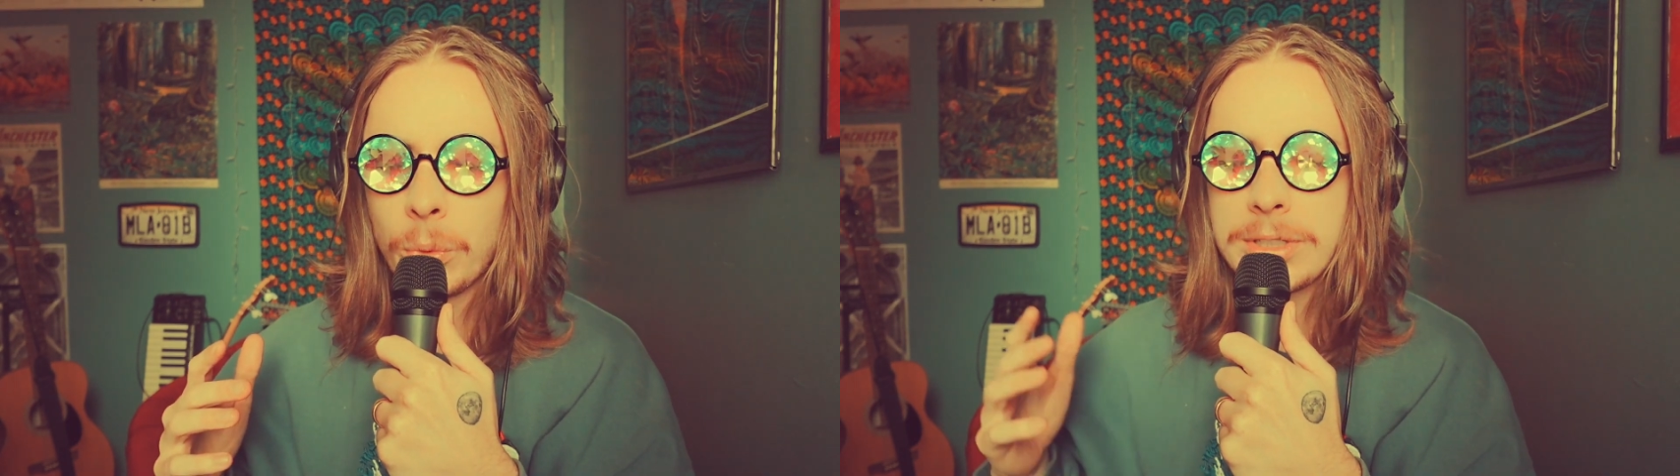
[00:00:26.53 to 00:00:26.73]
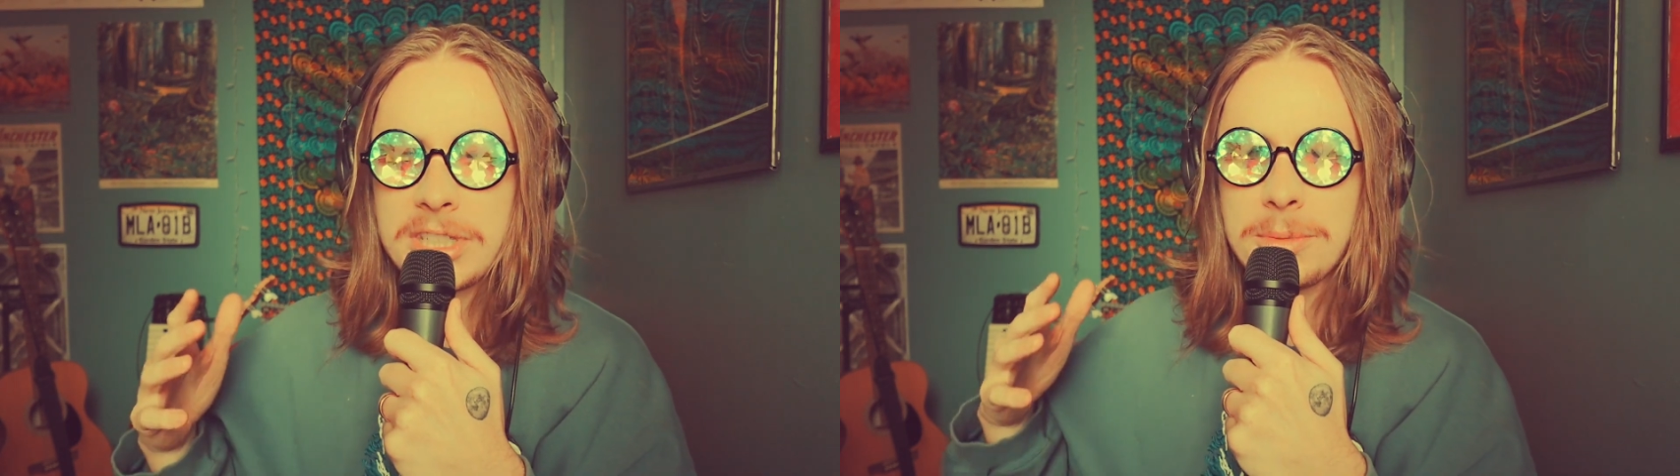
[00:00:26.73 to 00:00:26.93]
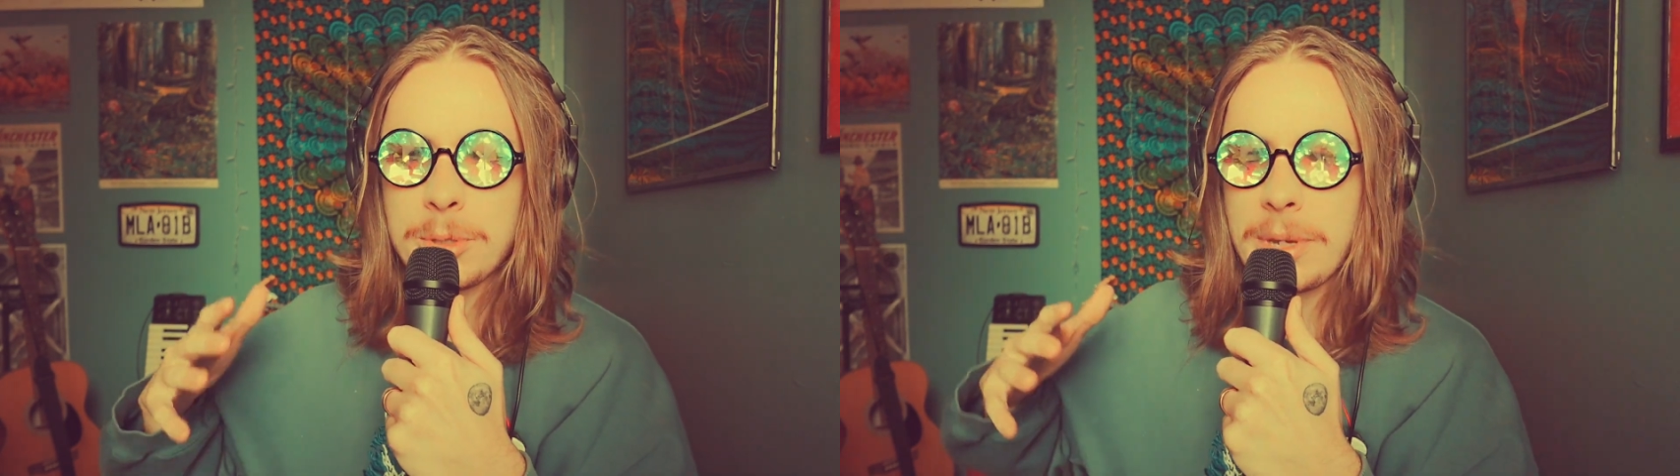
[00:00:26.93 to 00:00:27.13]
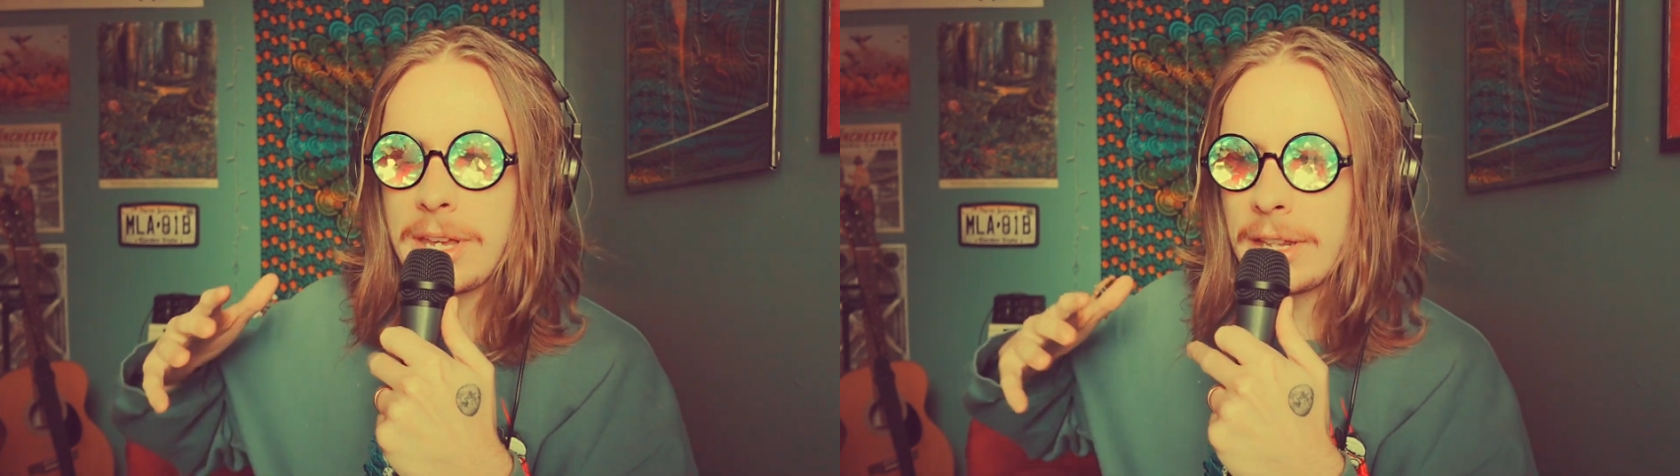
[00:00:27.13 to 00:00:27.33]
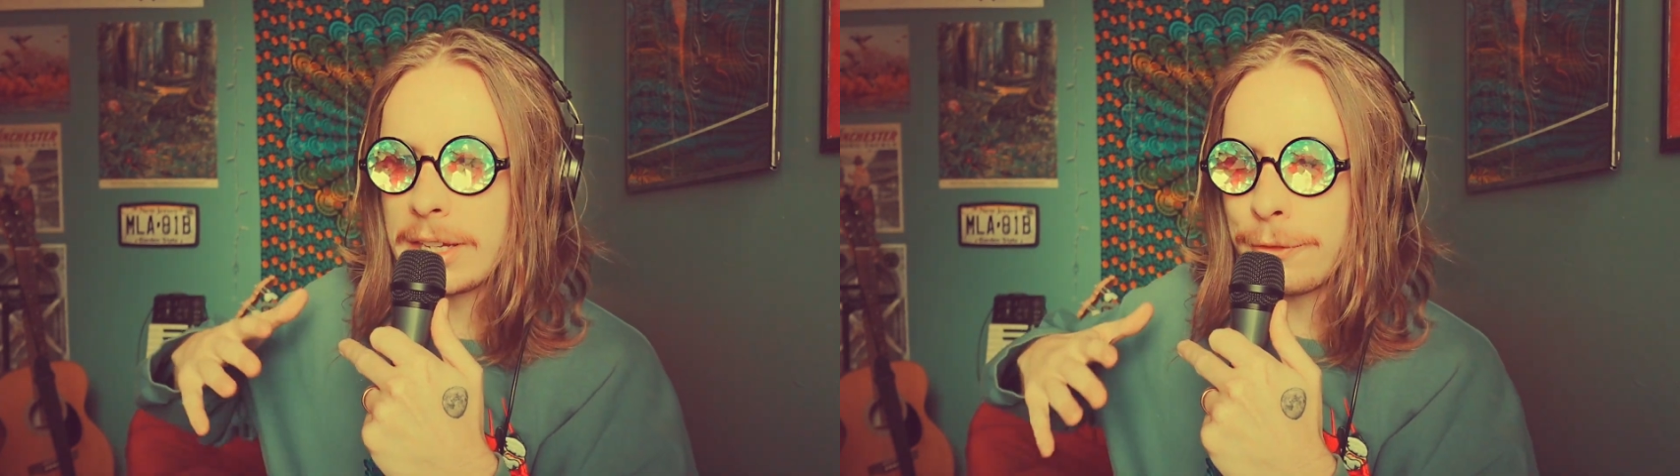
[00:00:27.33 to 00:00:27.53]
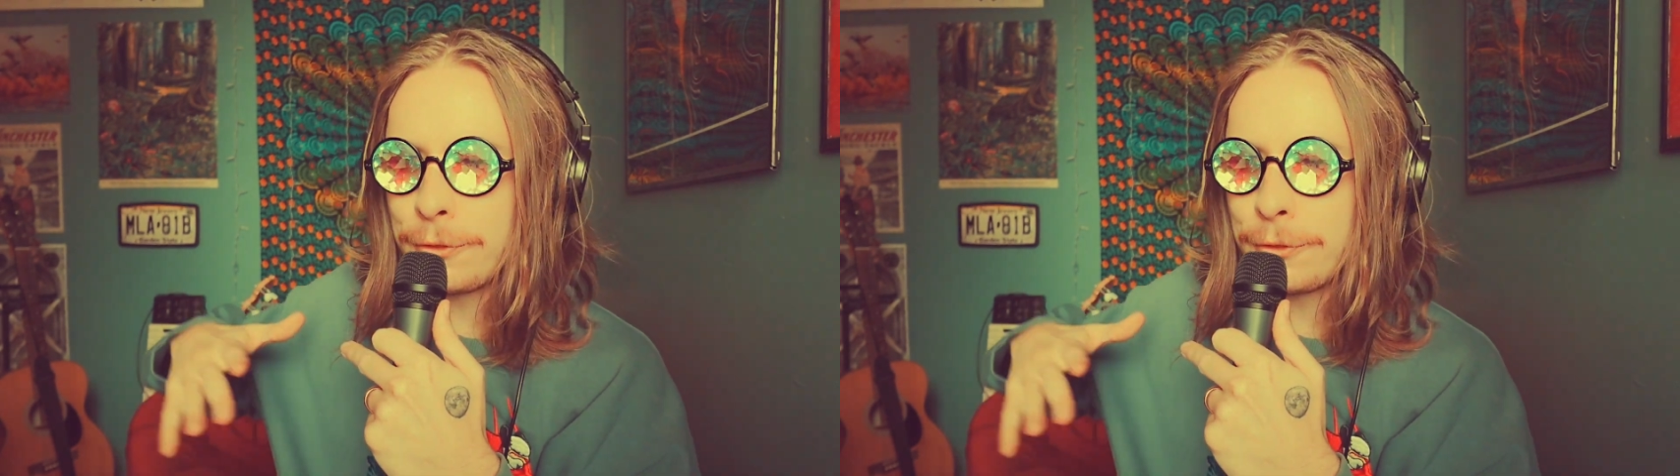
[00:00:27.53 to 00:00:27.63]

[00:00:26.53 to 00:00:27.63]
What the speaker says: what seems to be like a